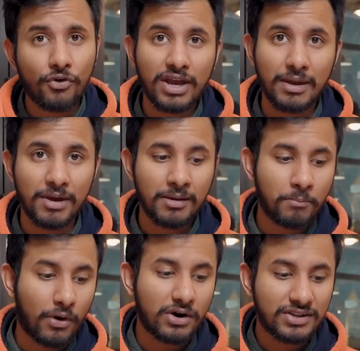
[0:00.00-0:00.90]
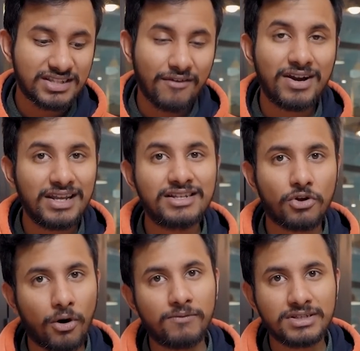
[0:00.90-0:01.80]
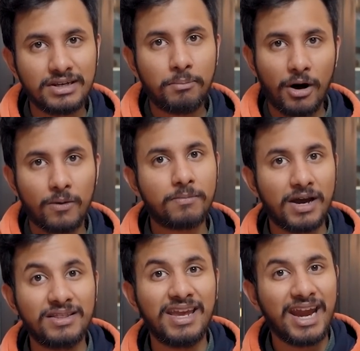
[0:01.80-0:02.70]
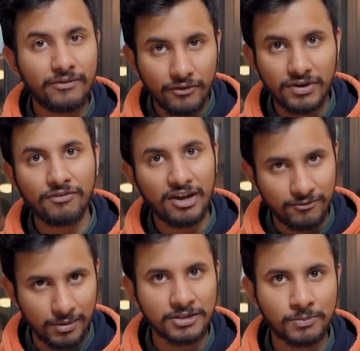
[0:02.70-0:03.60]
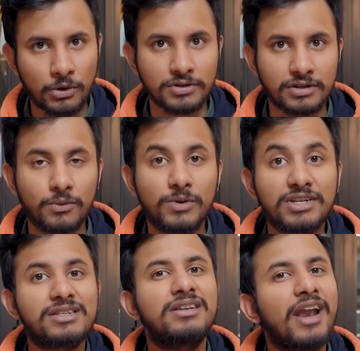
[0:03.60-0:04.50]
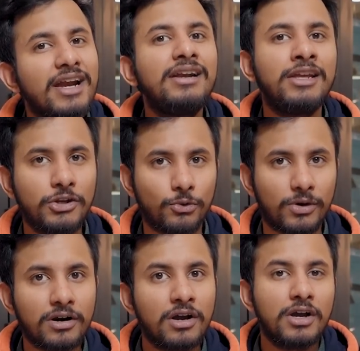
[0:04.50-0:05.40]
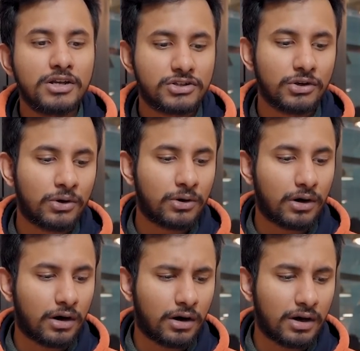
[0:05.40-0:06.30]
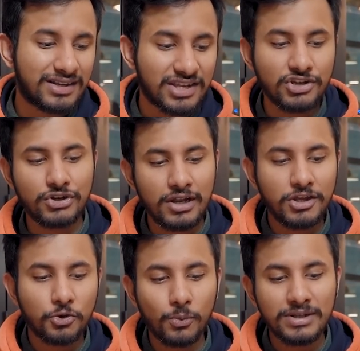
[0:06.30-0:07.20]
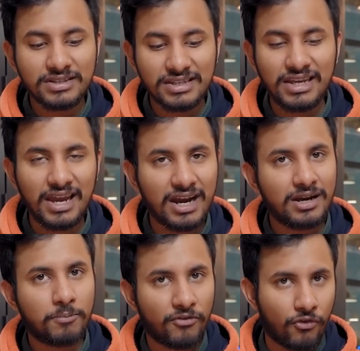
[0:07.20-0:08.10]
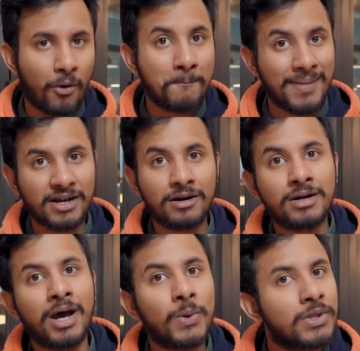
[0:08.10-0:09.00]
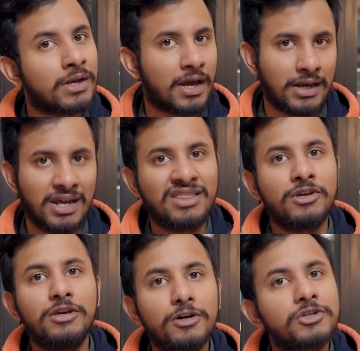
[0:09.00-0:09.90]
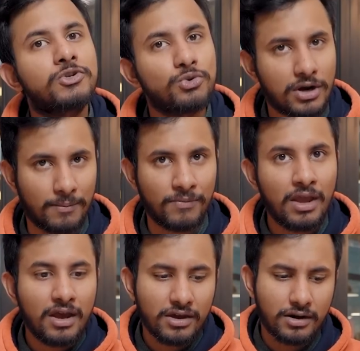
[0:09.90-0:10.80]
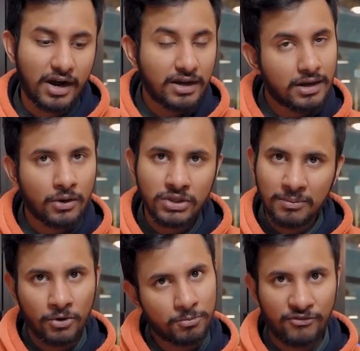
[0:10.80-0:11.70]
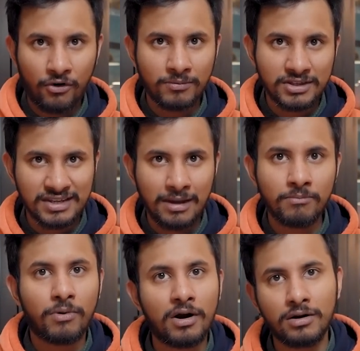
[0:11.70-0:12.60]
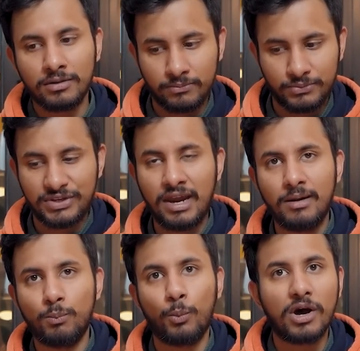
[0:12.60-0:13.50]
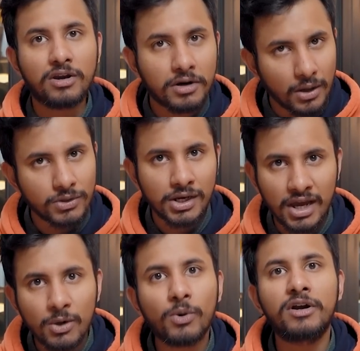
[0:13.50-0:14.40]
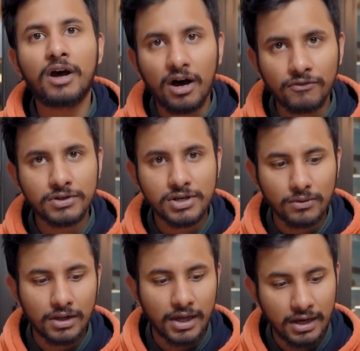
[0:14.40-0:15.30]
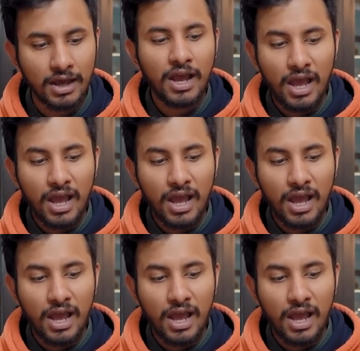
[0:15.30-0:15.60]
for gaming, but the 70 is obviously powered by the 855 Plus processor, which is slightly newer. So essentially you will see it perform better down the line in the years to come. Right now they both perform the same, but say 1 year down the line, 1.5 years down the line,